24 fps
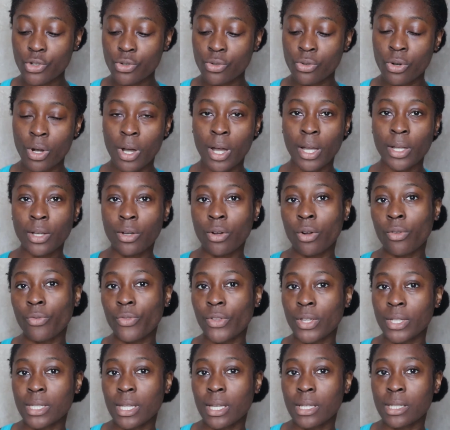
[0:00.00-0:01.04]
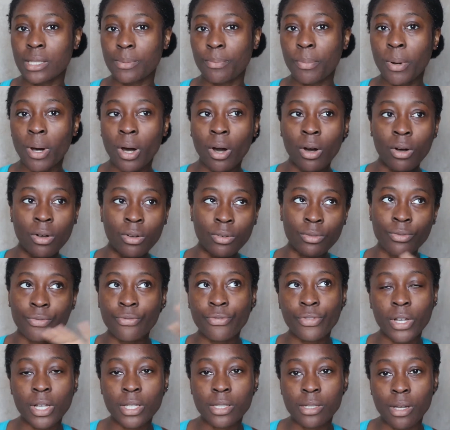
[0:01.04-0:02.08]
sure I got this as part
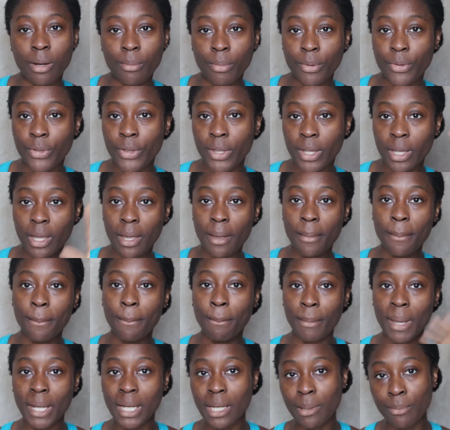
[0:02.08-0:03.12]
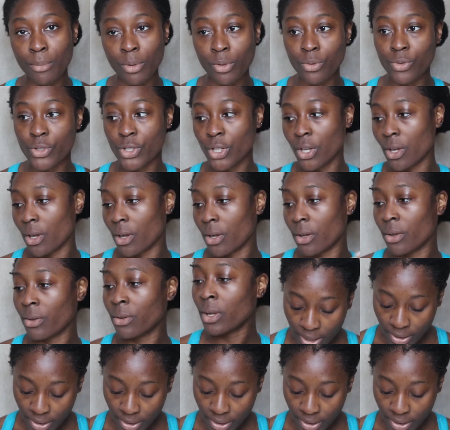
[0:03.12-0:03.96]
of a sample thing many moons ago.